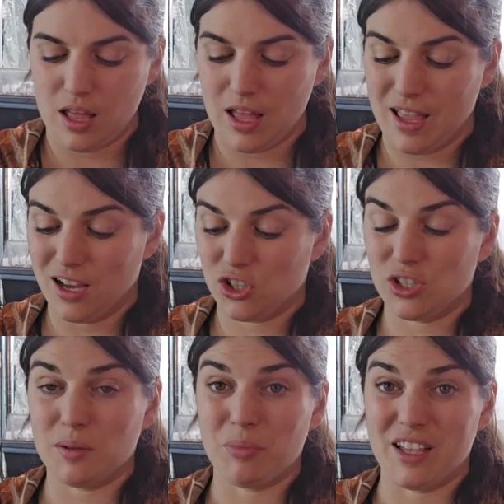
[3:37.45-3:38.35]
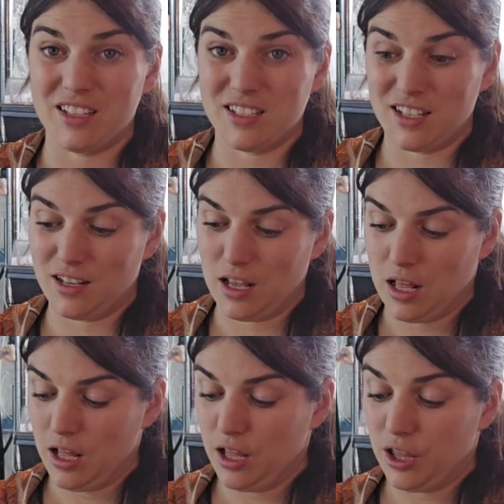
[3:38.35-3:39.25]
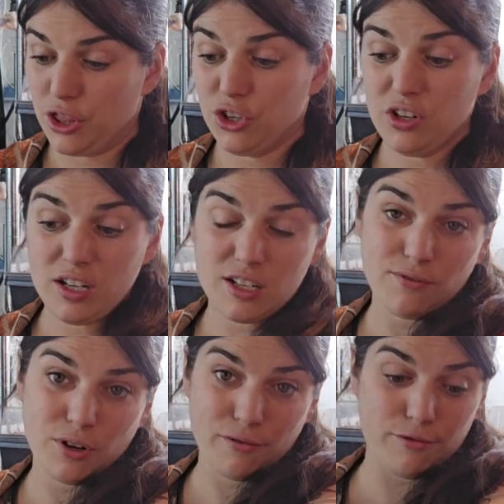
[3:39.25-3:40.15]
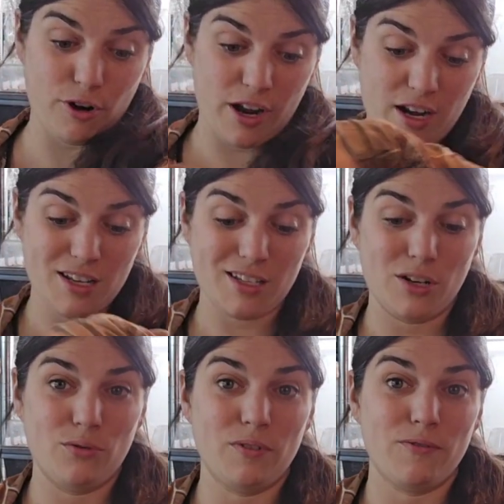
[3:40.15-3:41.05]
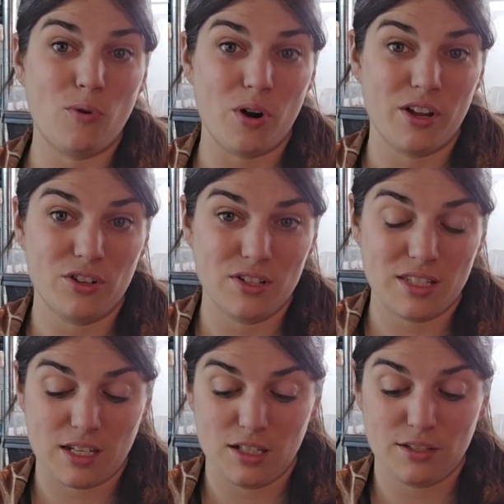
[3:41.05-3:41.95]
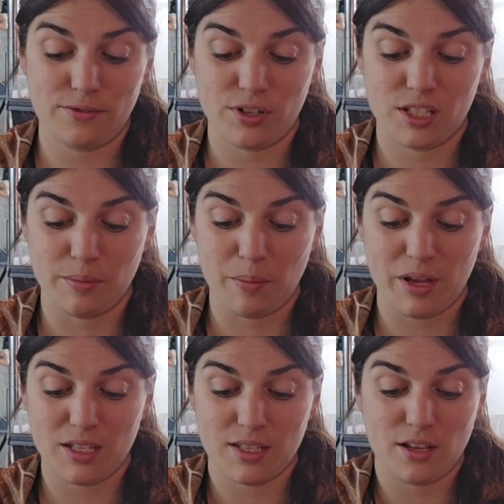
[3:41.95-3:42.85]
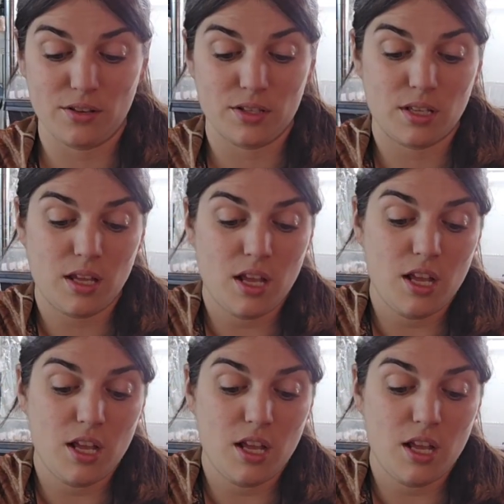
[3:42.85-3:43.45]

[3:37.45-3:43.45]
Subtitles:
I actually planted 30 different varieties and over 400 seeds for some of my sales.